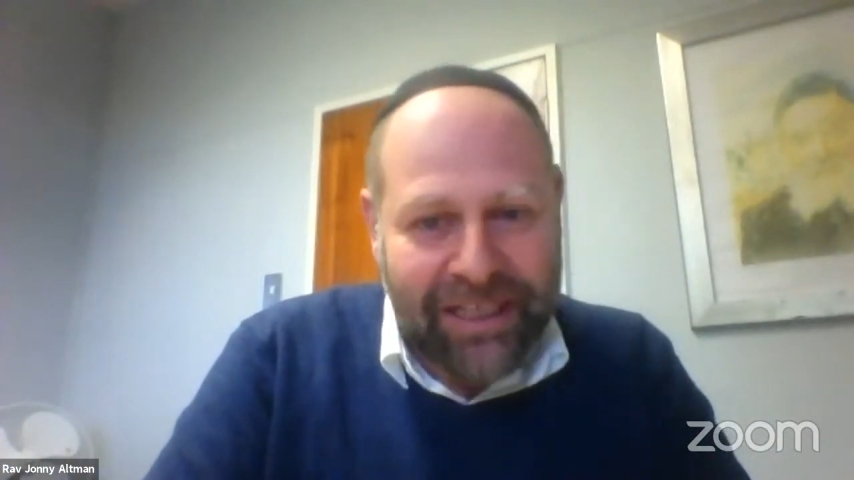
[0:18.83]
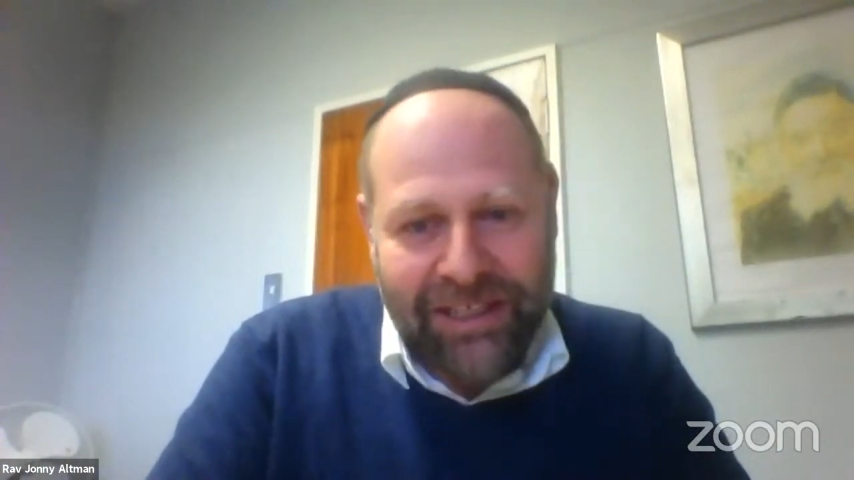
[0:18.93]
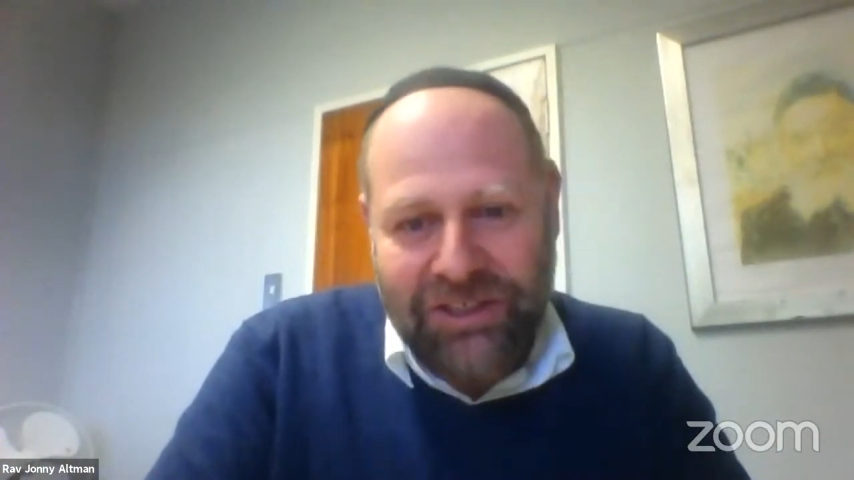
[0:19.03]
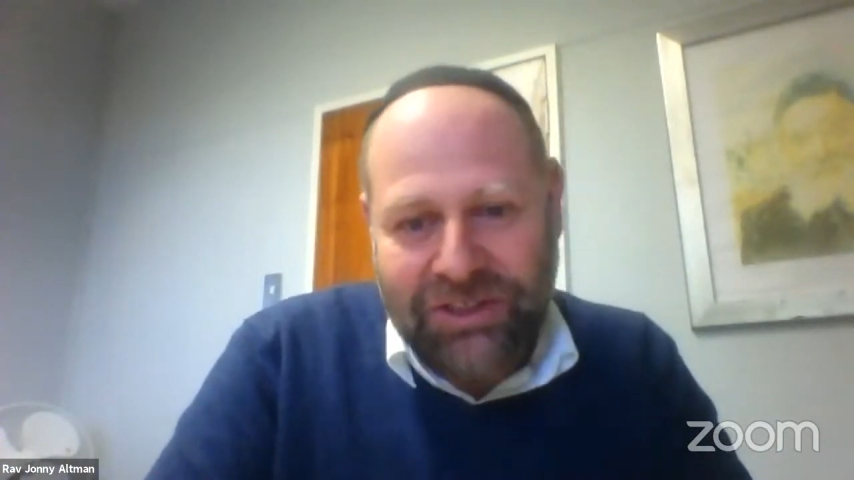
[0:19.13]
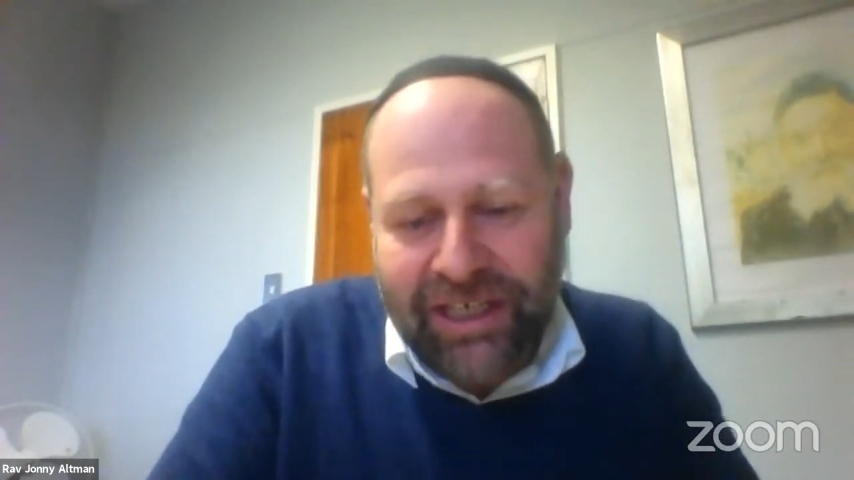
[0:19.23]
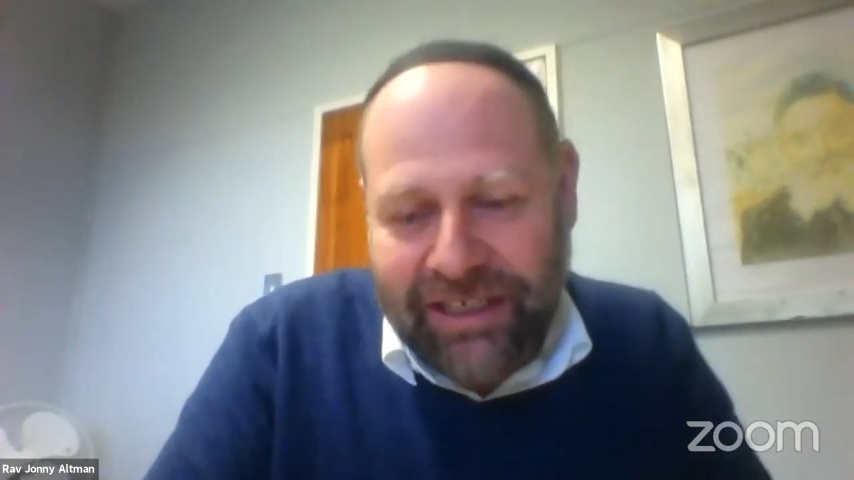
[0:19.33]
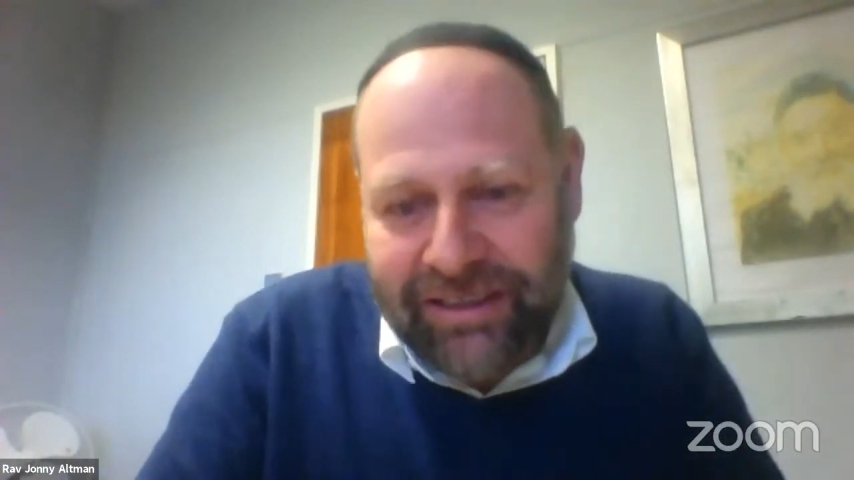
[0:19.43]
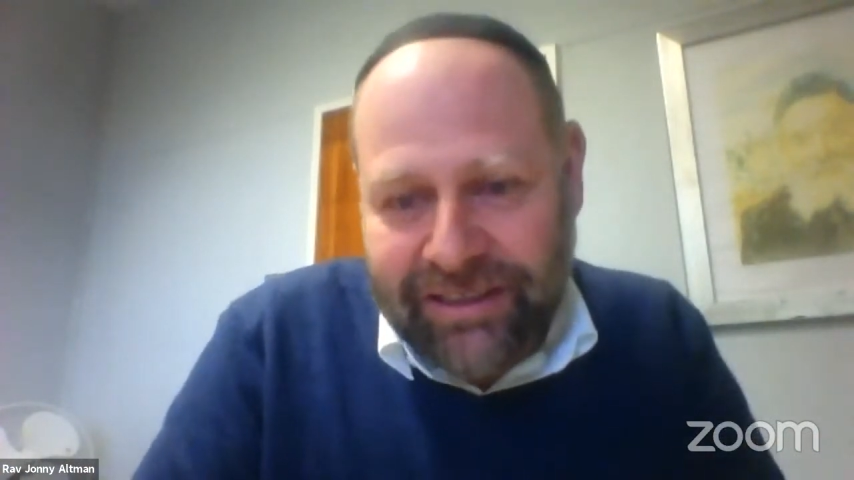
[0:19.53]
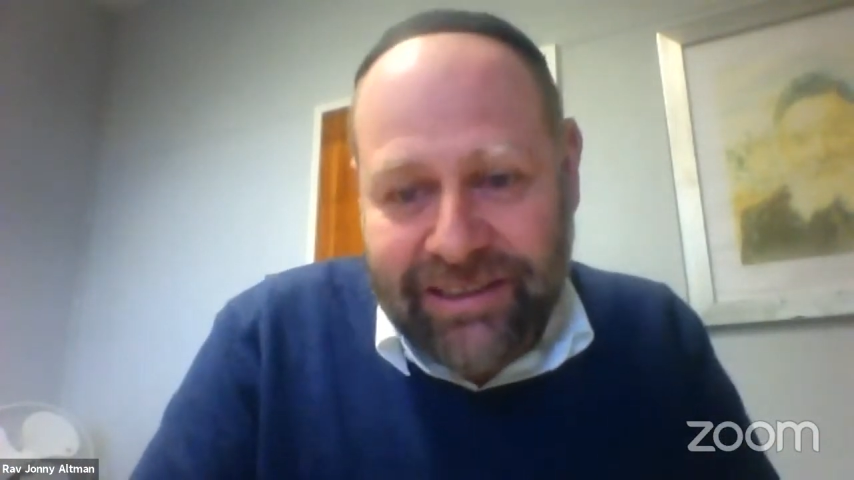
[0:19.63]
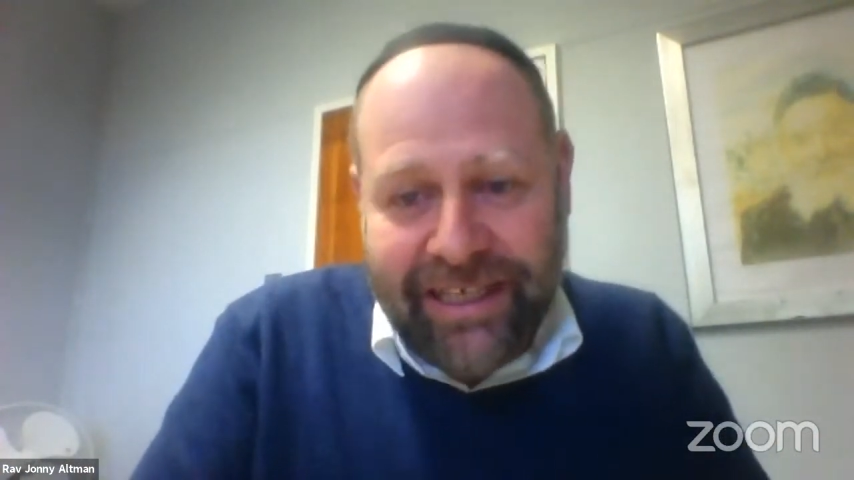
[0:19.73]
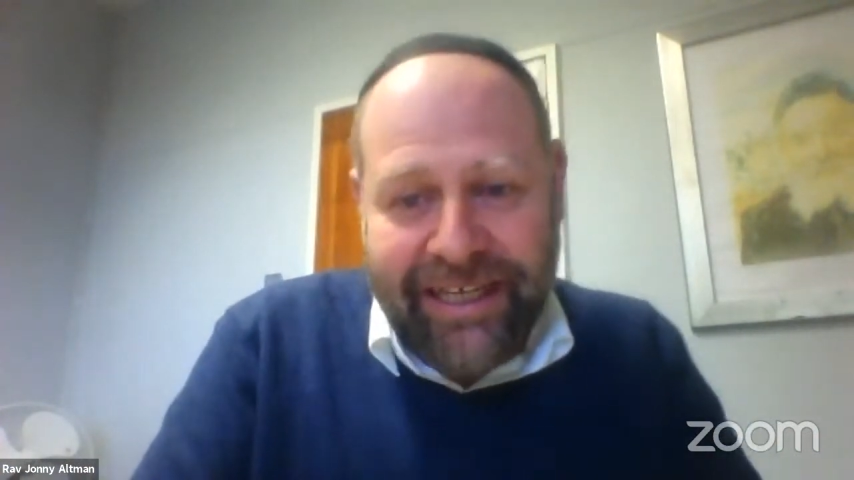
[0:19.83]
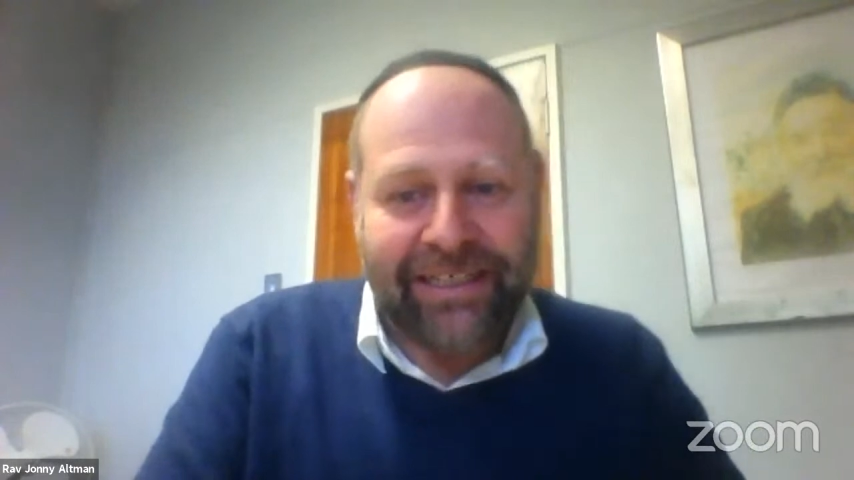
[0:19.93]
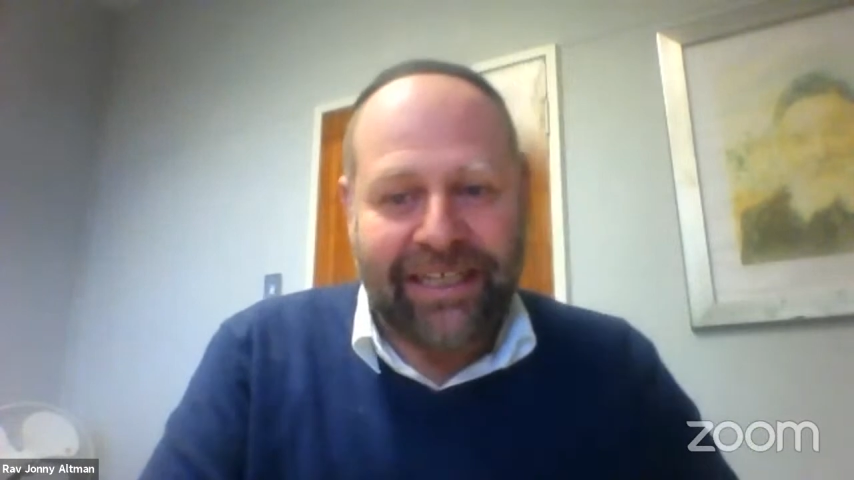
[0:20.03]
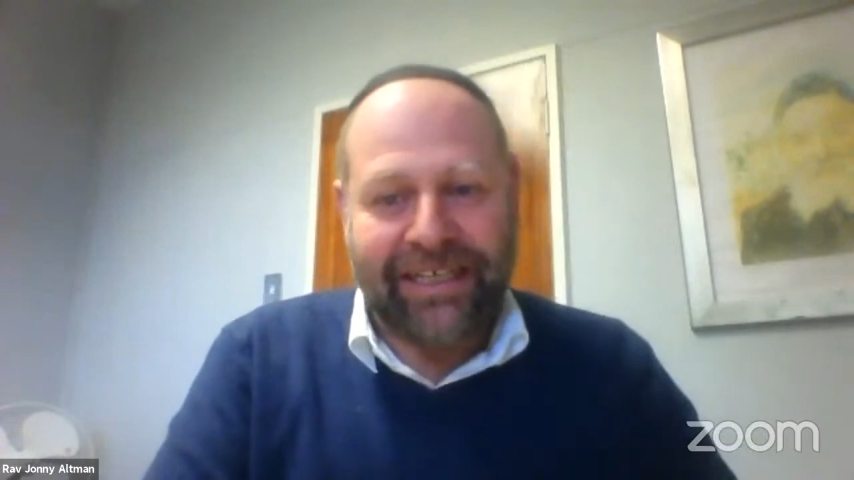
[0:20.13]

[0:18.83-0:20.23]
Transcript: and to try and understand it